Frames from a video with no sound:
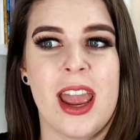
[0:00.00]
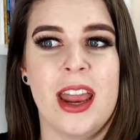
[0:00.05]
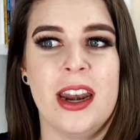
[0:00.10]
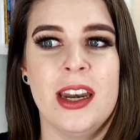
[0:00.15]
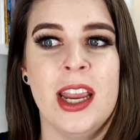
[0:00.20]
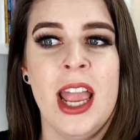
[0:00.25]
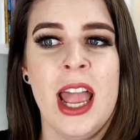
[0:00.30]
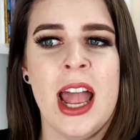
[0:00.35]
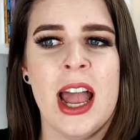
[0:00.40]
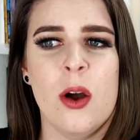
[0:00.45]

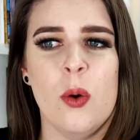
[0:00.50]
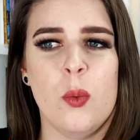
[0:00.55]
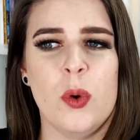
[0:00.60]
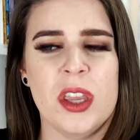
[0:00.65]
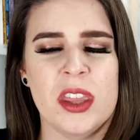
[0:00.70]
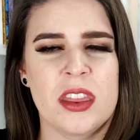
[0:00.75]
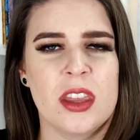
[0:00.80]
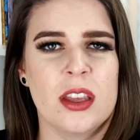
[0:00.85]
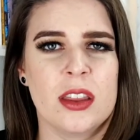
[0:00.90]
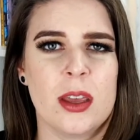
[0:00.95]
And
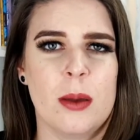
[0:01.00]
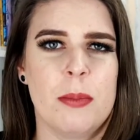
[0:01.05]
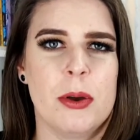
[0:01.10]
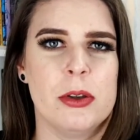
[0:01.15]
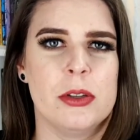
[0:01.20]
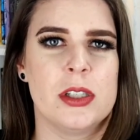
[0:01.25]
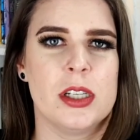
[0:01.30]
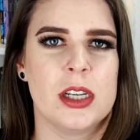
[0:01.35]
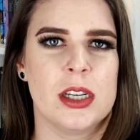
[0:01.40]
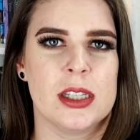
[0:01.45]
we think that
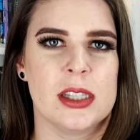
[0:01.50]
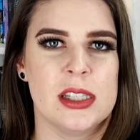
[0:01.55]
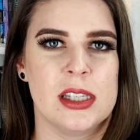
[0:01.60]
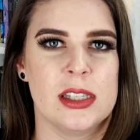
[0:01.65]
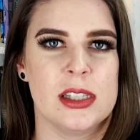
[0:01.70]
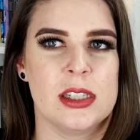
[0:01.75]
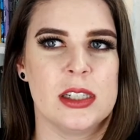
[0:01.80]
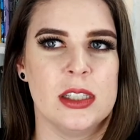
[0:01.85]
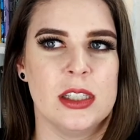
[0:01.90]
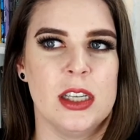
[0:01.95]
posting
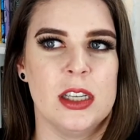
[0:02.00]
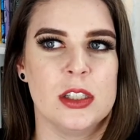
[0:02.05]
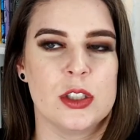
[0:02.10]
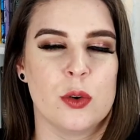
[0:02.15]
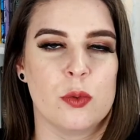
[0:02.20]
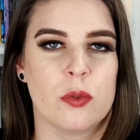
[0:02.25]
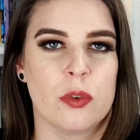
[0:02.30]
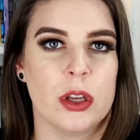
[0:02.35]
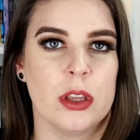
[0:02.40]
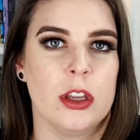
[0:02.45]
consistently
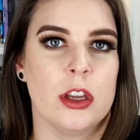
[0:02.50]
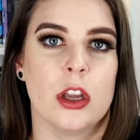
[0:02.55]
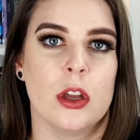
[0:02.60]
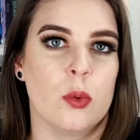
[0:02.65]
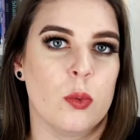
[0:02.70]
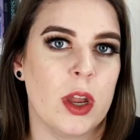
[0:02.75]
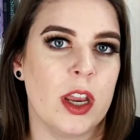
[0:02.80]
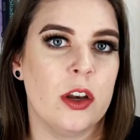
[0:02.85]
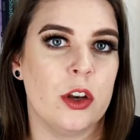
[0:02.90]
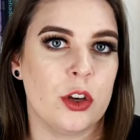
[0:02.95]
is a really
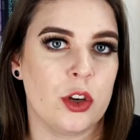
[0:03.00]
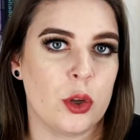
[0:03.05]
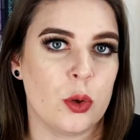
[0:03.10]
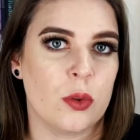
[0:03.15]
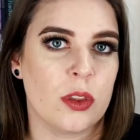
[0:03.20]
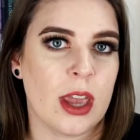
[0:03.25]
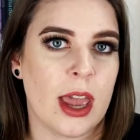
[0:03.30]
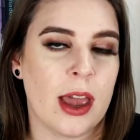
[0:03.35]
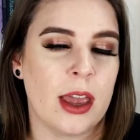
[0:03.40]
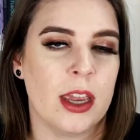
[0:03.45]
good way to
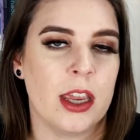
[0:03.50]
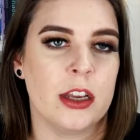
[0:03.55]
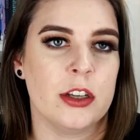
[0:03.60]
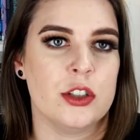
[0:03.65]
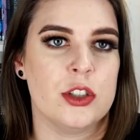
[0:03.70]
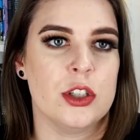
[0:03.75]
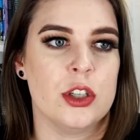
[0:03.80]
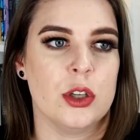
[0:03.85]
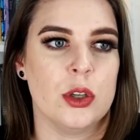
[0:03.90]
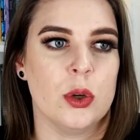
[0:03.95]
do that
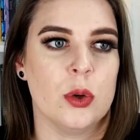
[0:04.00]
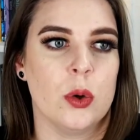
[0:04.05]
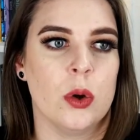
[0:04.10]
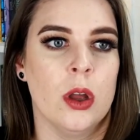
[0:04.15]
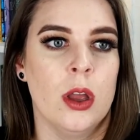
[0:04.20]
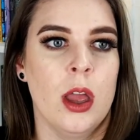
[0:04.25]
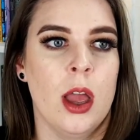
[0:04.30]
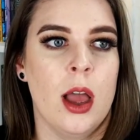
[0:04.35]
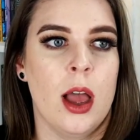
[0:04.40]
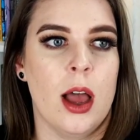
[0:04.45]
and
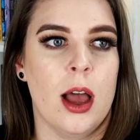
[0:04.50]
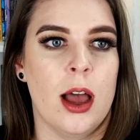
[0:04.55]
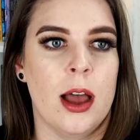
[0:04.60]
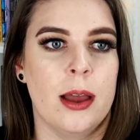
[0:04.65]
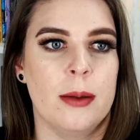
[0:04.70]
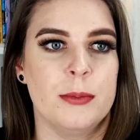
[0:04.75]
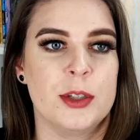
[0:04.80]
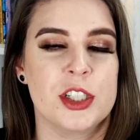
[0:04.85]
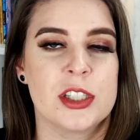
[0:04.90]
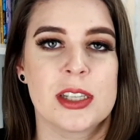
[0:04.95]
to
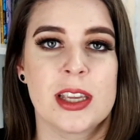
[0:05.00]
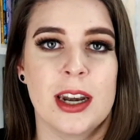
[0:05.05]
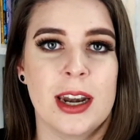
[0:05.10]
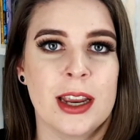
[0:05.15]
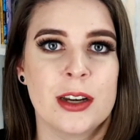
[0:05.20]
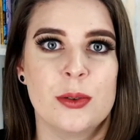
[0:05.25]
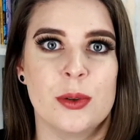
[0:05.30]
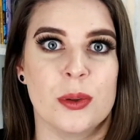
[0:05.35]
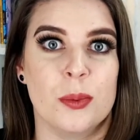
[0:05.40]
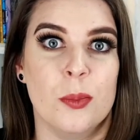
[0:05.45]
um, just
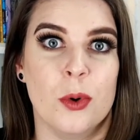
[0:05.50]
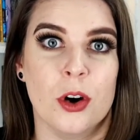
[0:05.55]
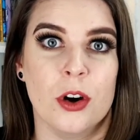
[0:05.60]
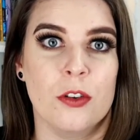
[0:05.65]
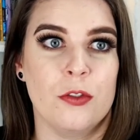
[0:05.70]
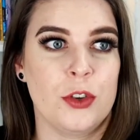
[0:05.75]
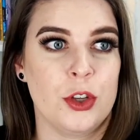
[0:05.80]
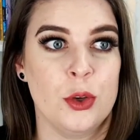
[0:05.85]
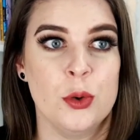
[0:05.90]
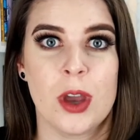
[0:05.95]
connect with
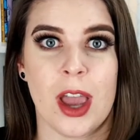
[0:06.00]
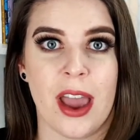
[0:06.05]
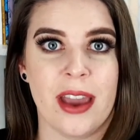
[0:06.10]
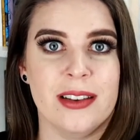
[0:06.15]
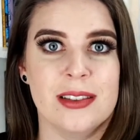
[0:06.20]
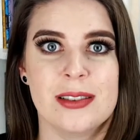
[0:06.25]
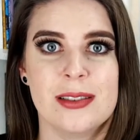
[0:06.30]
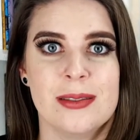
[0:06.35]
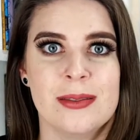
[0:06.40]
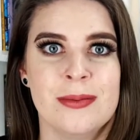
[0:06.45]
more of you
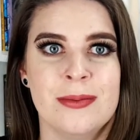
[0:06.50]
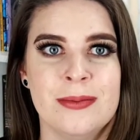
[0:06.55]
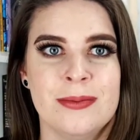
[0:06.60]
guys.